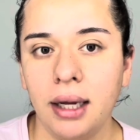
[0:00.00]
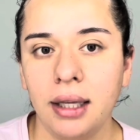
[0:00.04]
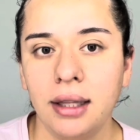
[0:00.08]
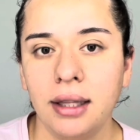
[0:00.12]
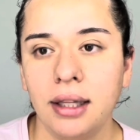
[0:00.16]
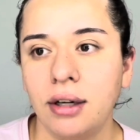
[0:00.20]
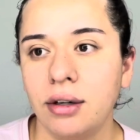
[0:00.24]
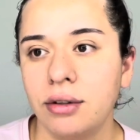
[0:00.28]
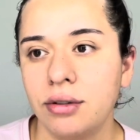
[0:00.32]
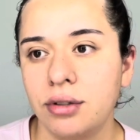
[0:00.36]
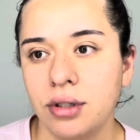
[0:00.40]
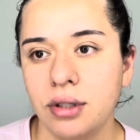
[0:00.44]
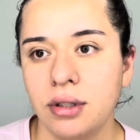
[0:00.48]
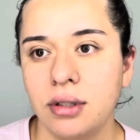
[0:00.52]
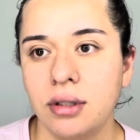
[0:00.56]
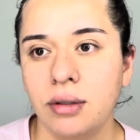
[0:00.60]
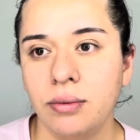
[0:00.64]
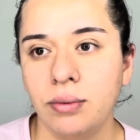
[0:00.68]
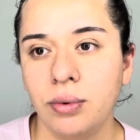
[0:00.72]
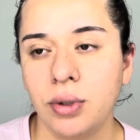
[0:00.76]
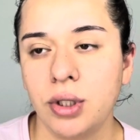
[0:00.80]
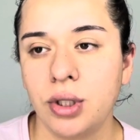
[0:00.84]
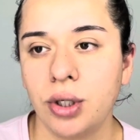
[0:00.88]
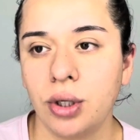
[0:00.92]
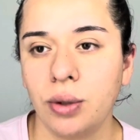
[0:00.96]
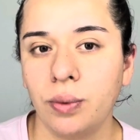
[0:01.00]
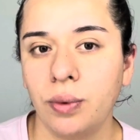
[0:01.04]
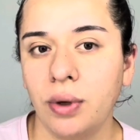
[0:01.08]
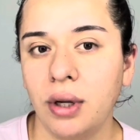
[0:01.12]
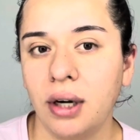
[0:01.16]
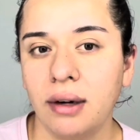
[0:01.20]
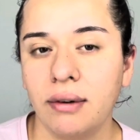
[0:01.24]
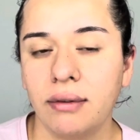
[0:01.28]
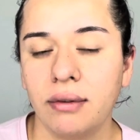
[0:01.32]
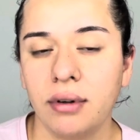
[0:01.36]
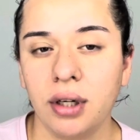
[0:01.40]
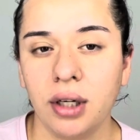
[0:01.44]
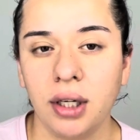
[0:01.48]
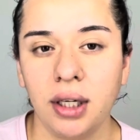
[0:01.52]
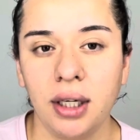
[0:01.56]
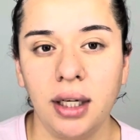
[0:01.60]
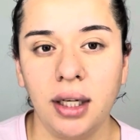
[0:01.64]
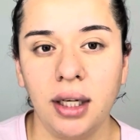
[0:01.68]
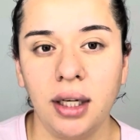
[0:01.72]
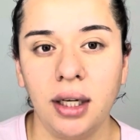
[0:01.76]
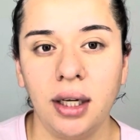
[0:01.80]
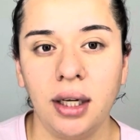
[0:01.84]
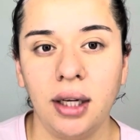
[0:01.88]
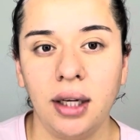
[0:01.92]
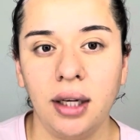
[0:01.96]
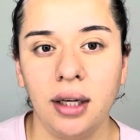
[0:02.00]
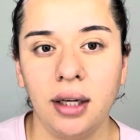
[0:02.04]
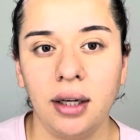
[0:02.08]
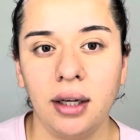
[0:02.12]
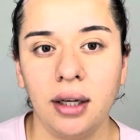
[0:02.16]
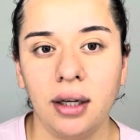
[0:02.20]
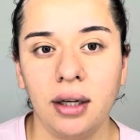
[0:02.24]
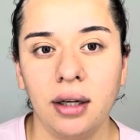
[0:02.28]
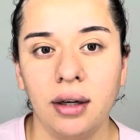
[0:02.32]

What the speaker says: and then I'll just return whatever he